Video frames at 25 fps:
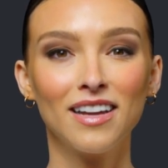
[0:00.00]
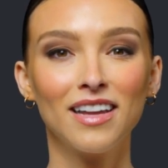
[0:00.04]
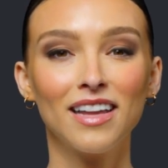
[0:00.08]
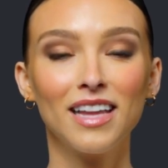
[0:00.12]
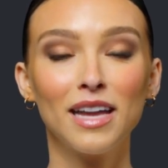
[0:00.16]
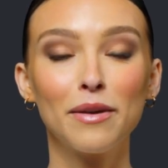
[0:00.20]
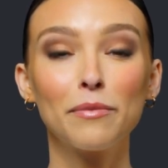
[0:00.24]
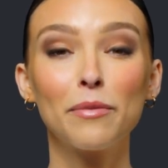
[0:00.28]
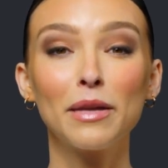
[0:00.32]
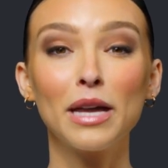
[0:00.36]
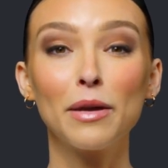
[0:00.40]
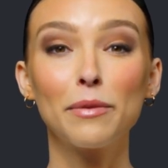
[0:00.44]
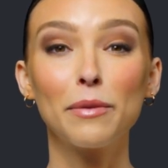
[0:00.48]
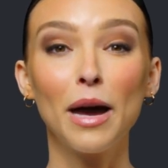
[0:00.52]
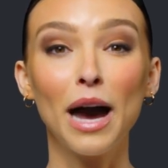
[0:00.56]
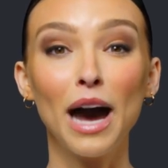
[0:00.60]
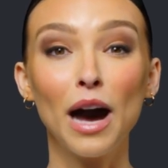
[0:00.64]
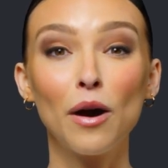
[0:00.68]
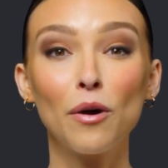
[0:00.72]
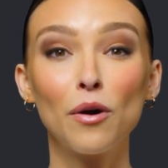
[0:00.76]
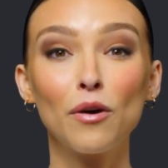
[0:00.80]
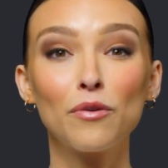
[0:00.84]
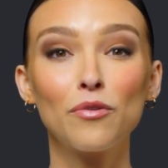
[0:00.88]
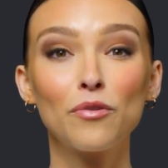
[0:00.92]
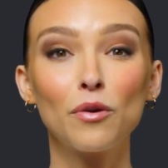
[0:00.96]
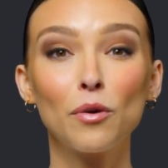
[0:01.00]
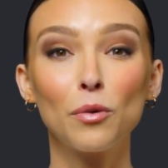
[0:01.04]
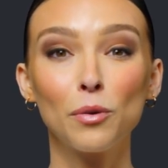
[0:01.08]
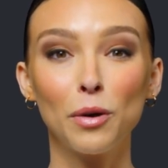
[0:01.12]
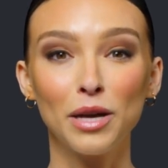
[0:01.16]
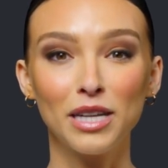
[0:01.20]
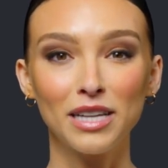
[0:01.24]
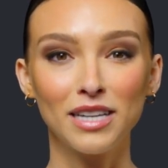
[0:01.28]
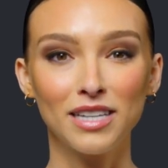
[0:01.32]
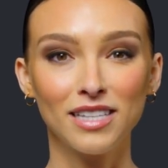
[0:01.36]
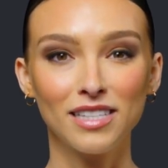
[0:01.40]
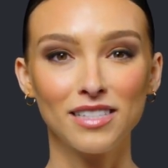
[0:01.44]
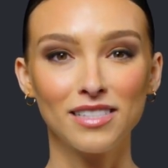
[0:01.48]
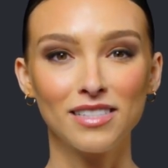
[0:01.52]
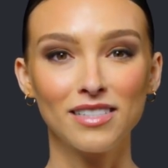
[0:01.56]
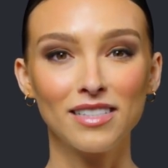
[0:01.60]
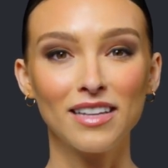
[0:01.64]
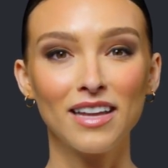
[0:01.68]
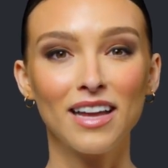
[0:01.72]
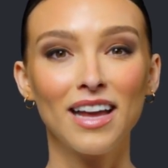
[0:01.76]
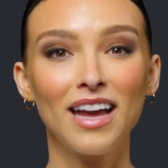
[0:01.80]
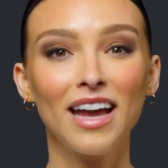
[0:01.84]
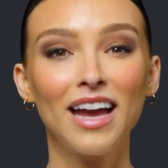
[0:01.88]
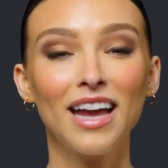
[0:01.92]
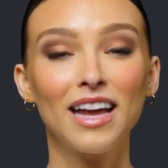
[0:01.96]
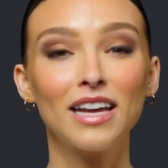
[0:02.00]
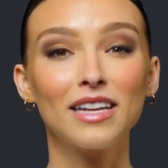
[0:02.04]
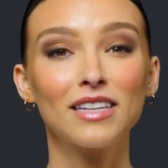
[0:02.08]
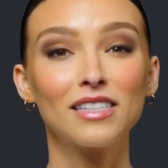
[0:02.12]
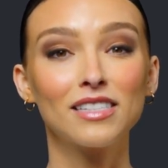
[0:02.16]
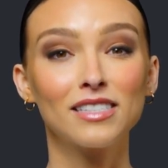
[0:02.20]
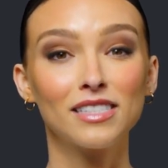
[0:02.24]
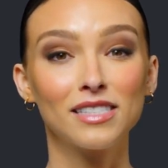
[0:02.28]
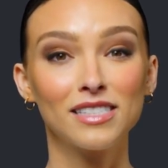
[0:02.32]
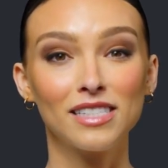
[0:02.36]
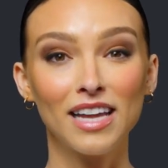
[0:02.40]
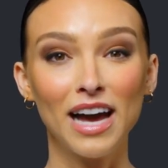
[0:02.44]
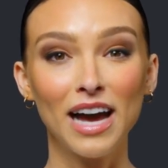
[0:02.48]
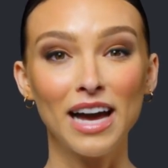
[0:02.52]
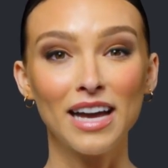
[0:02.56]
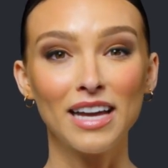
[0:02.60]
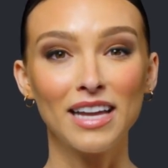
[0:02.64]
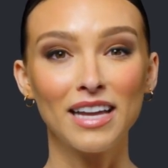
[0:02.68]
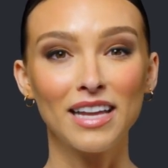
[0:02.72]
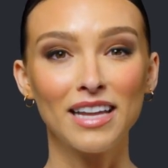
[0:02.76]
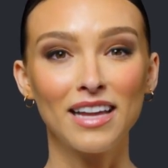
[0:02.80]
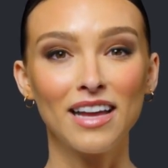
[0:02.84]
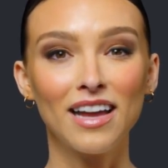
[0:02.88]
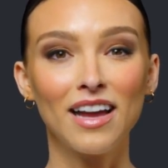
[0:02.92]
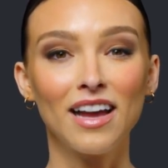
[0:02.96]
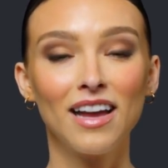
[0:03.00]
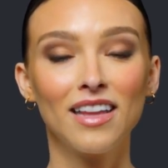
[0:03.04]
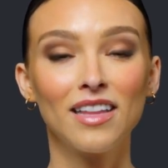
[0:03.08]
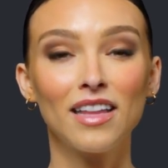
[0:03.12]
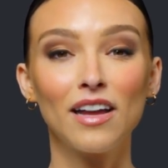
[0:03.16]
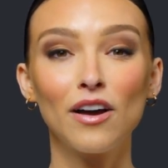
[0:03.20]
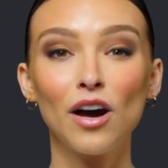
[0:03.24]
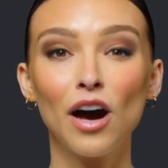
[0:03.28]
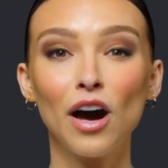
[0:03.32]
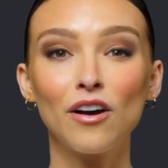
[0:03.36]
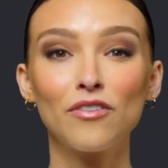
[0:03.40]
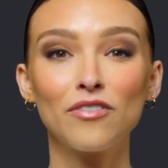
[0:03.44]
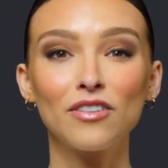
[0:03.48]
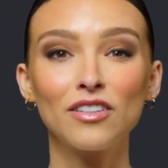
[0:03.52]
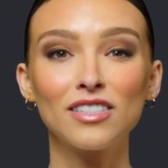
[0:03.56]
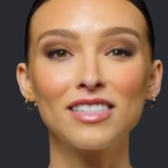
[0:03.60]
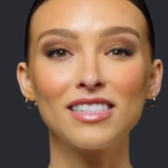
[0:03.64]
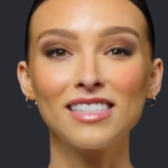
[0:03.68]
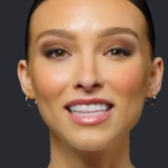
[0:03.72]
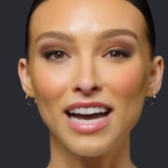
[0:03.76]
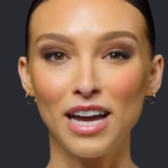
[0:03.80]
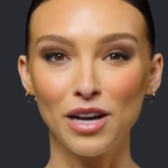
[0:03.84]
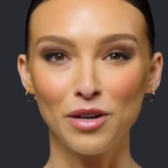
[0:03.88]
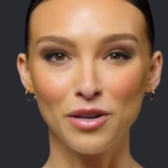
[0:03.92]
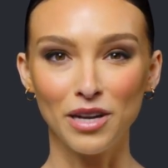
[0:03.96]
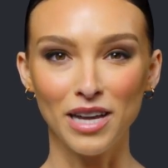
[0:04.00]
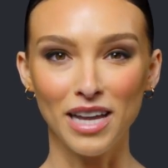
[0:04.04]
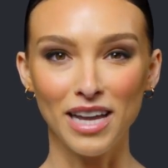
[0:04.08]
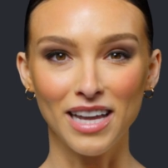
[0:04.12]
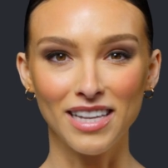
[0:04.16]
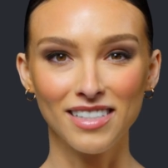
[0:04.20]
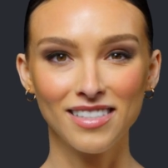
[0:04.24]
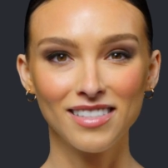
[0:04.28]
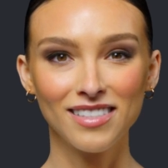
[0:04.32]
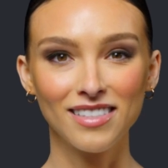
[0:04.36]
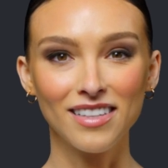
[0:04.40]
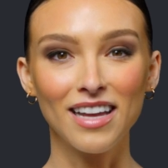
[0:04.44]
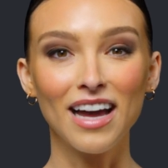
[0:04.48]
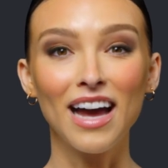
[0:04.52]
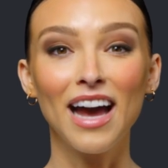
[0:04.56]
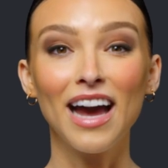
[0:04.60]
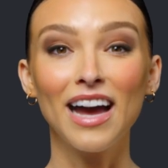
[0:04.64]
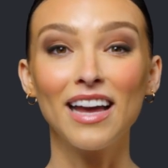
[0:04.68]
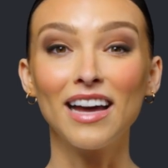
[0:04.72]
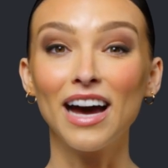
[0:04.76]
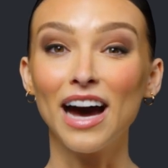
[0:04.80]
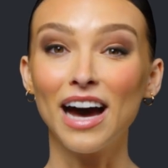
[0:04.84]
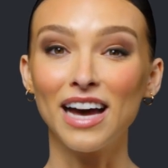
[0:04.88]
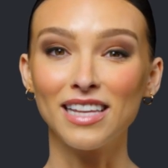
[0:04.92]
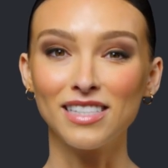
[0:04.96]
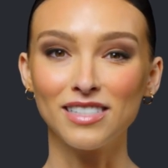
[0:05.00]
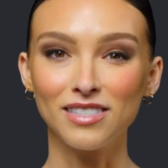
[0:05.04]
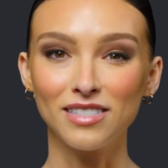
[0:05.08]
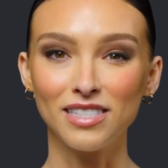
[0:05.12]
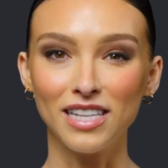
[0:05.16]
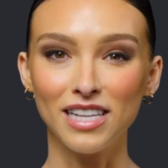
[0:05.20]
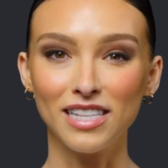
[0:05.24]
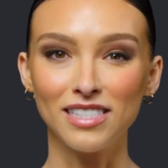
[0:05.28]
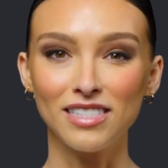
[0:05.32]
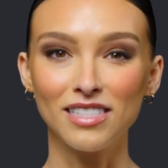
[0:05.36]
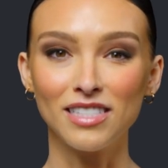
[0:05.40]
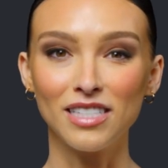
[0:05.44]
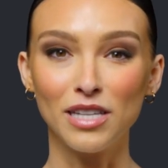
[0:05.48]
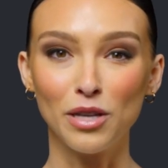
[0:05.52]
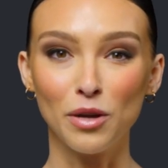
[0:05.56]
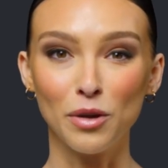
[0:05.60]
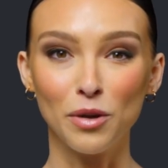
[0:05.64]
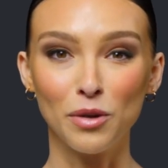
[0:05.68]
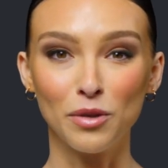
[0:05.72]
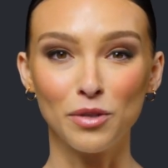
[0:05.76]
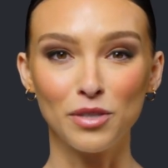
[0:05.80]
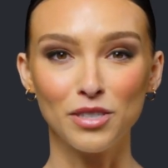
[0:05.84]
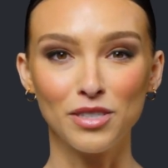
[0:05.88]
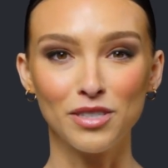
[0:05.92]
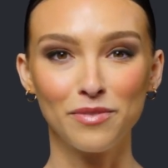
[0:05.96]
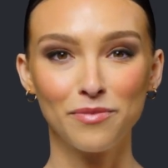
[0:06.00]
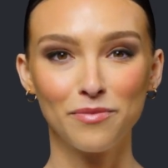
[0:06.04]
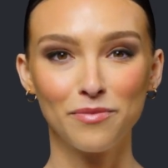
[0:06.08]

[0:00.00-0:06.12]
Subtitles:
can be a powerful witness in a society that often segregates and isolates the old.